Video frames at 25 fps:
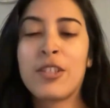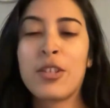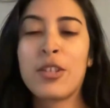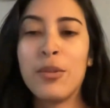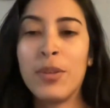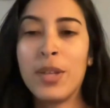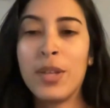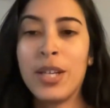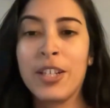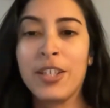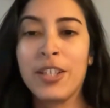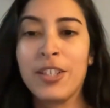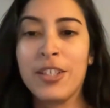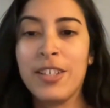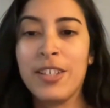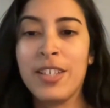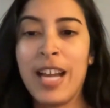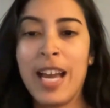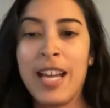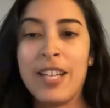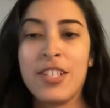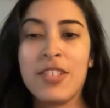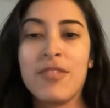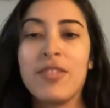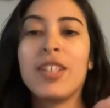going good.
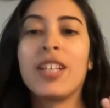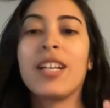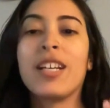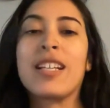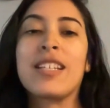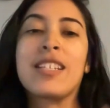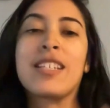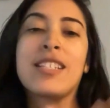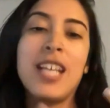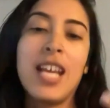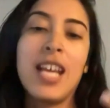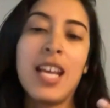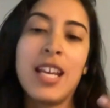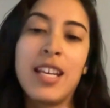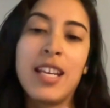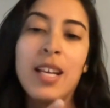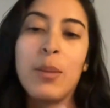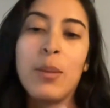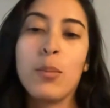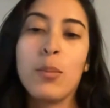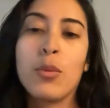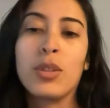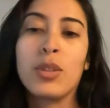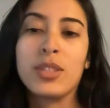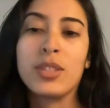I just feel like it's
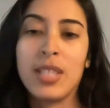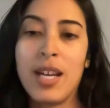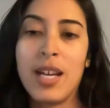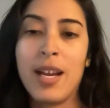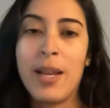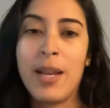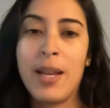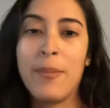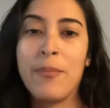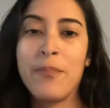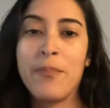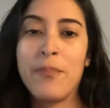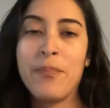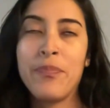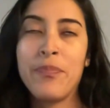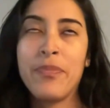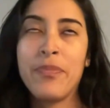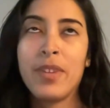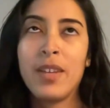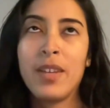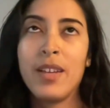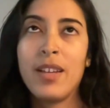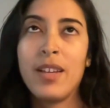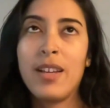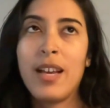taking more time.
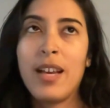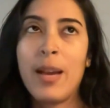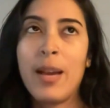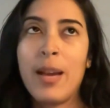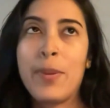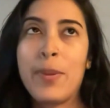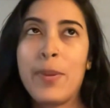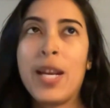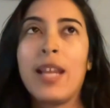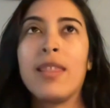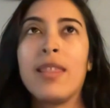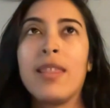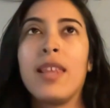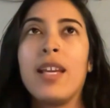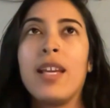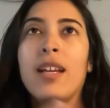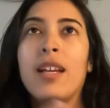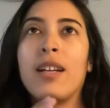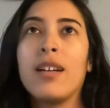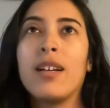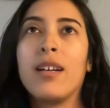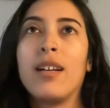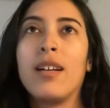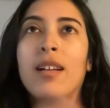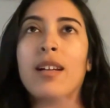But I
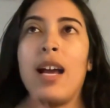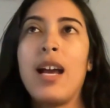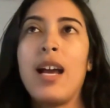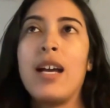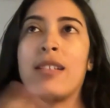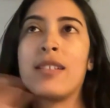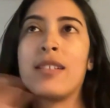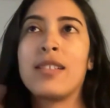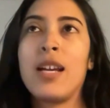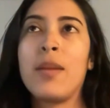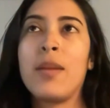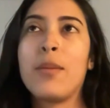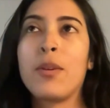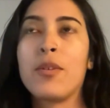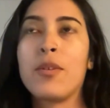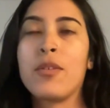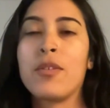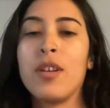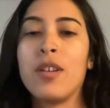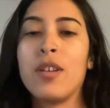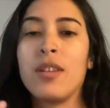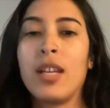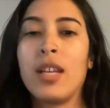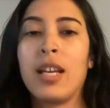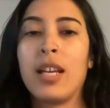think as time goes
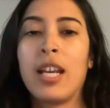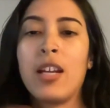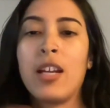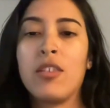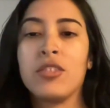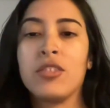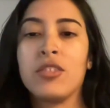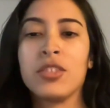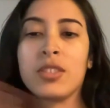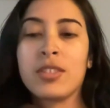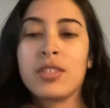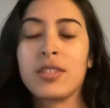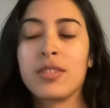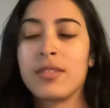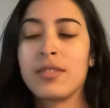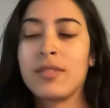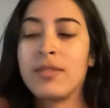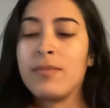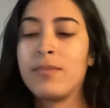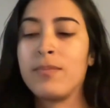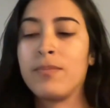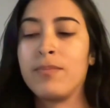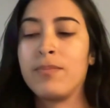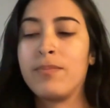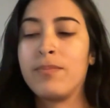on, like it'll
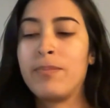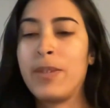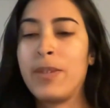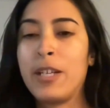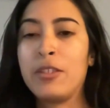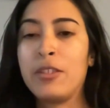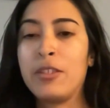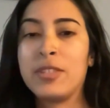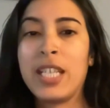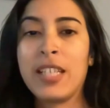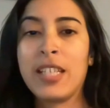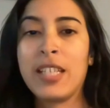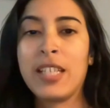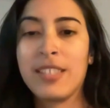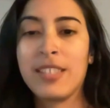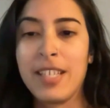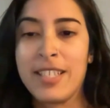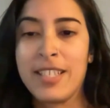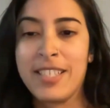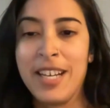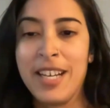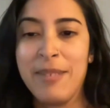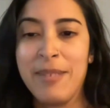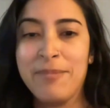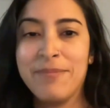take less
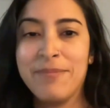time.